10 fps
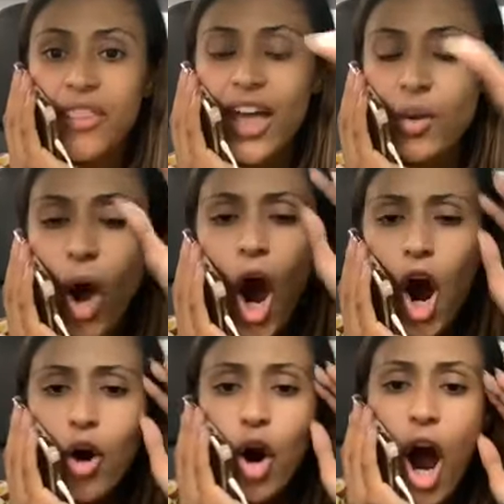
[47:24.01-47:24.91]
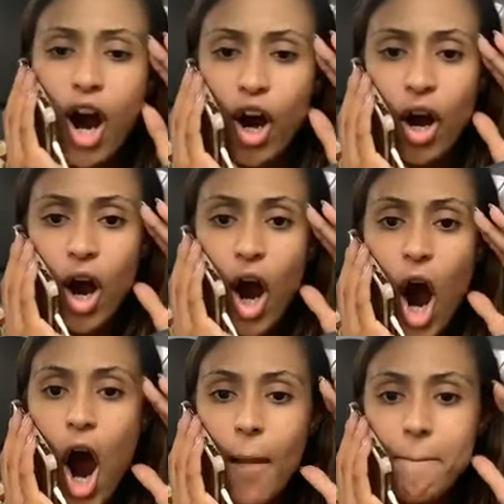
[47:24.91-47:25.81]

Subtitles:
that our